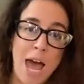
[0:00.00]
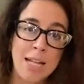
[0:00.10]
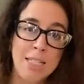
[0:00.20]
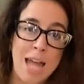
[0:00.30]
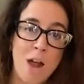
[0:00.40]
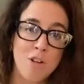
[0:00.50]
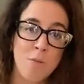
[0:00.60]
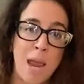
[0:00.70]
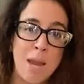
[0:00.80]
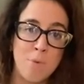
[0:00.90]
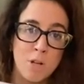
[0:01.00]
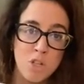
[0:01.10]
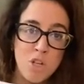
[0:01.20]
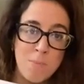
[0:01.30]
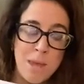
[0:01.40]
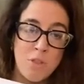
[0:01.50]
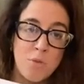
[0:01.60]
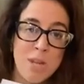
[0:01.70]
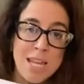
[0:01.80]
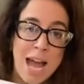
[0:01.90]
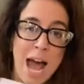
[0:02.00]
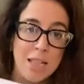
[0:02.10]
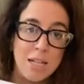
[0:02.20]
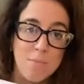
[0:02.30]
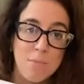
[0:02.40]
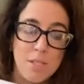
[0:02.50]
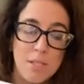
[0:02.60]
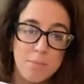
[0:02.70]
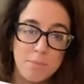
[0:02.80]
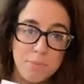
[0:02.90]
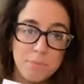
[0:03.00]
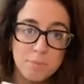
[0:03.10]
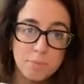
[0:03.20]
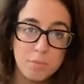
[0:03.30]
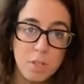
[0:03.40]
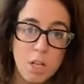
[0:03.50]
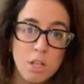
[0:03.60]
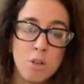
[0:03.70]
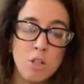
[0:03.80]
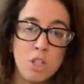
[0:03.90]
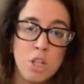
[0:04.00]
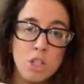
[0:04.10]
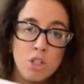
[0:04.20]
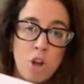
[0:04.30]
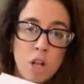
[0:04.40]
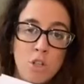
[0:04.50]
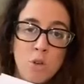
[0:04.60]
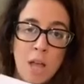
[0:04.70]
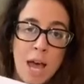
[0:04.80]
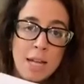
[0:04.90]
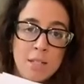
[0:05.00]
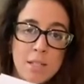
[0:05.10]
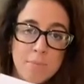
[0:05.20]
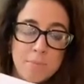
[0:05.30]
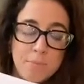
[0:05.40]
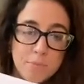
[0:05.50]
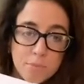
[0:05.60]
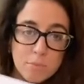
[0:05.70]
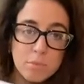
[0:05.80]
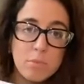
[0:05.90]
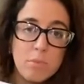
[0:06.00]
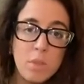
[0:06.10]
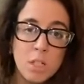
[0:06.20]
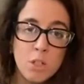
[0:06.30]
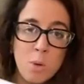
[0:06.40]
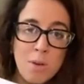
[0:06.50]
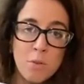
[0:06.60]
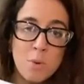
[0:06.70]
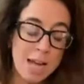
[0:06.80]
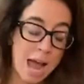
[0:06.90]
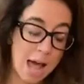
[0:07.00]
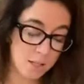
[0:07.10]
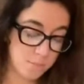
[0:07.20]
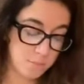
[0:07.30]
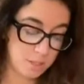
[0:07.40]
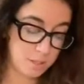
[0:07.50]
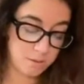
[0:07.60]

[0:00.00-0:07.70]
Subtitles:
down on your paper so you can make 3 columns. So just draw 2 lines so we have 3 columns.